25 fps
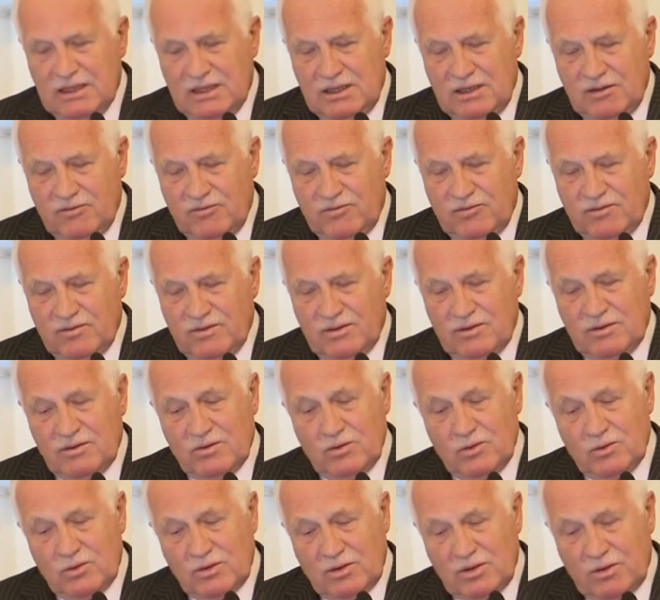if
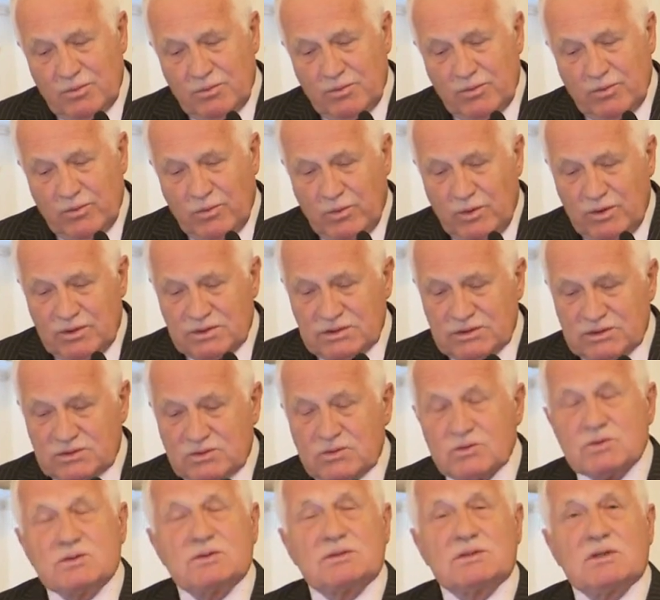Europe wants
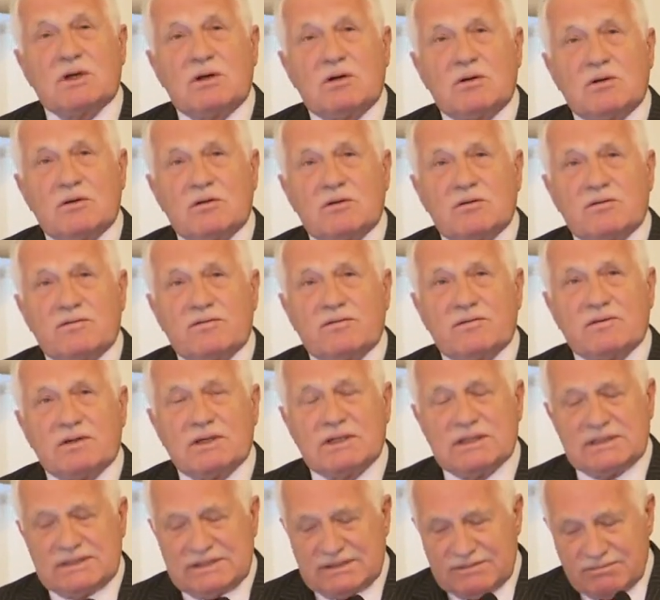to solve
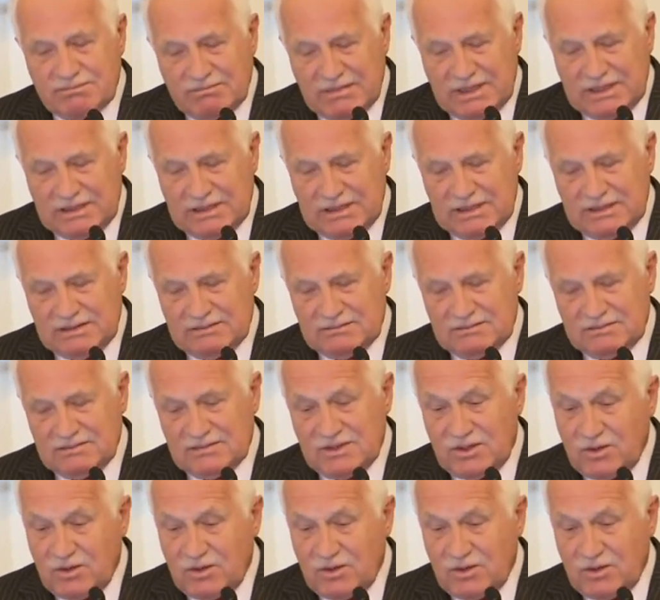its many